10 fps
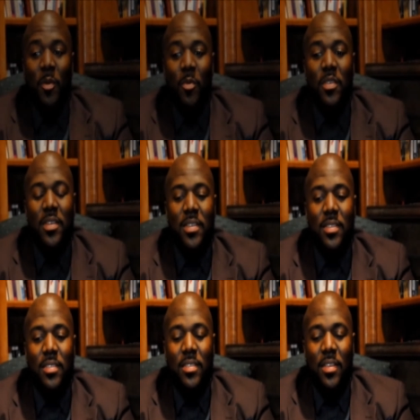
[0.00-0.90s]

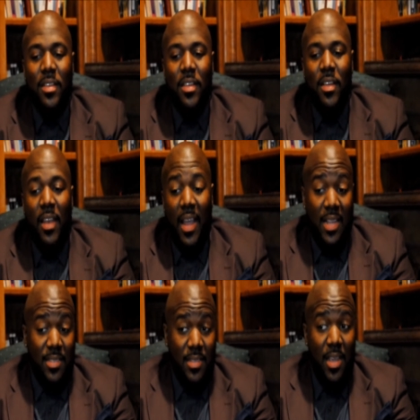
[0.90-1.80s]
was, like
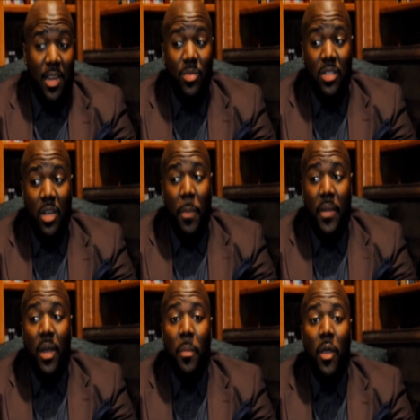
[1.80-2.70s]
I said, he was an up and
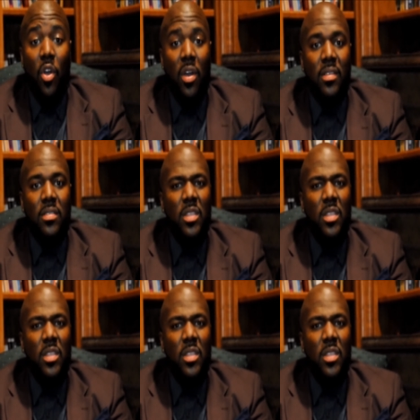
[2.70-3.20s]
coming artist.